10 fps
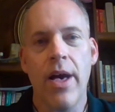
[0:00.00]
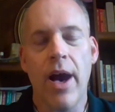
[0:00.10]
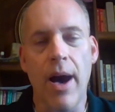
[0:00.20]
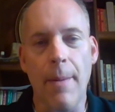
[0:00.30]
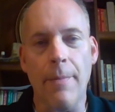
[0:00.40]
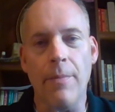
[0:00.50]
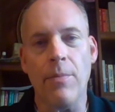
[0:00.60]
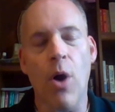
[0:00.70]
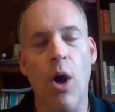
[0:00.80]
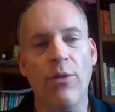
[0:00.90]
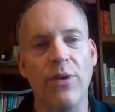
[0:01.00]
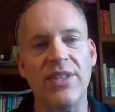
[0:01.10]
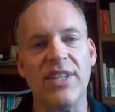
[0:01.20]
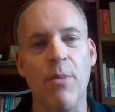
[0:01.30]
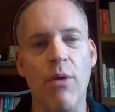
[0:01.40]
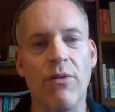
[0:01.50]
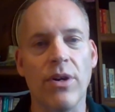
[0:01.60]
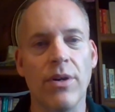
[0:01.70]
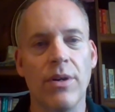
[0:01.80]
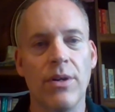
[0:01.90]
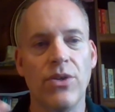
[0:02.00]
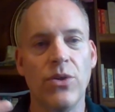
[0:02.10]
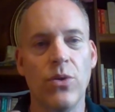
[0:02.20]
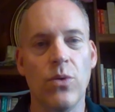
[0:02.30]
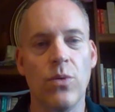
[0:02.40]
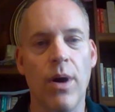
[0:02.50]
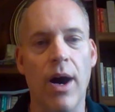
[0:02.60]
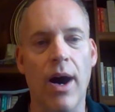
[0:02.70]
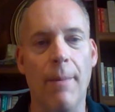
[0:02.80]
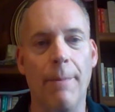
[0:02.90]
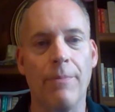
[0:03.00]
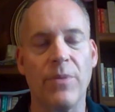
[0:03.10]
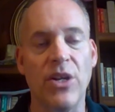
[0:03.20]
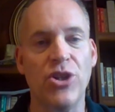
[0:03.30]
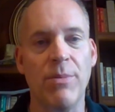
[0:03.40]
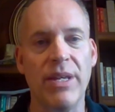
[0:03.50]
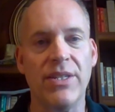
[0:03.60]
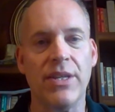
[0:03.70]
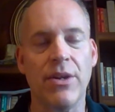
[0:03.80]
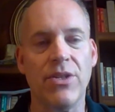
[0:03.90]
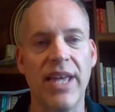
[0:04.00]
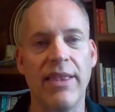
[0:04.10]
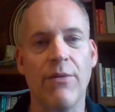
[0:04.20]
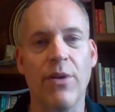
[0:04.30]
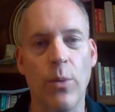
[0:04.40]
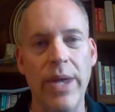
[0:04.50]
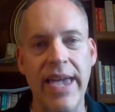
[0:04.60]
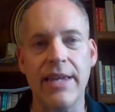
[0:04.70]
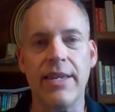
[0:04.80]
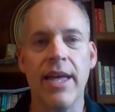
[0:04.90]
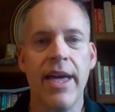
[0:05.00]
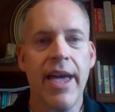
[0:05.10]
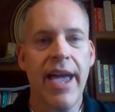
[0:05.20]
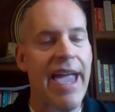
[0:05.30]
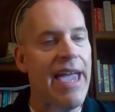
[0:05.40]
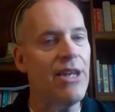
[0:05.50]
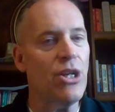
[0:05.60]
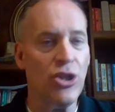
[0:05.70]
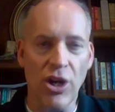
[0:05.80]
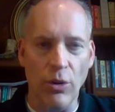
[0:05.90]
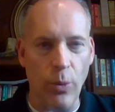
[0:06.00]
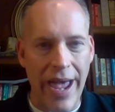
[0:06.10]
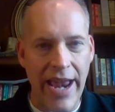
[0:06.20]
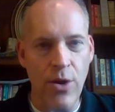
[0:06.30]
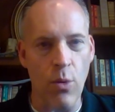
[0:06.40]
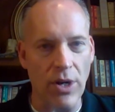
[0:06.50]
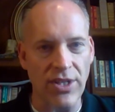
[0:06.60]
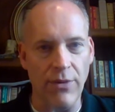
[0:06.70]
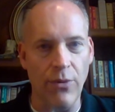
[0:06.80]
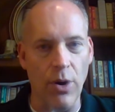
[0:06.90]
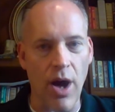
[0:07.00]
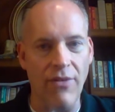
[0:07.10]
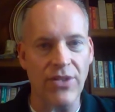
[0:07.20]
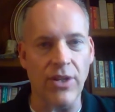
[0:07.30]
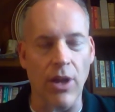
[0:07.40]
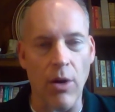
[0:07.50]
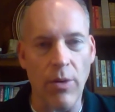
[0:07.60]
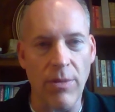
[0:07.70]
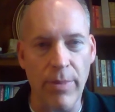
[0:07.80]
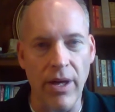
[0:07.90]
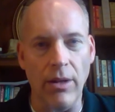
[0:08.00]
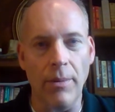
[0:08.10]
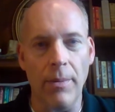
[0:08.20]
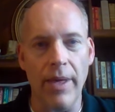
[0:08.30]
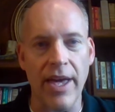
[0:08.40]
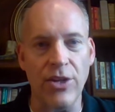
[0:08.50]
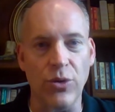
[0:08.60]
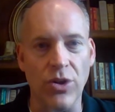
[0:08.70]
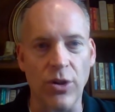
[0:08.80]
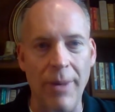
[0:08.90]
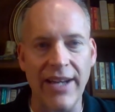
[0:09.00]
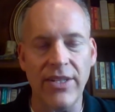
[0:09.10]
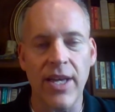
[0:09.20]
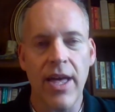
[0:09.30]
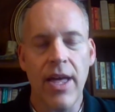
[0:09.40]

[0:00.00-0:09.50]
all the friends come over to Chimneys, and they're staying there for the weekend. And Gerald Wade, who works in the Foreign Office along with Bill and George Lomax,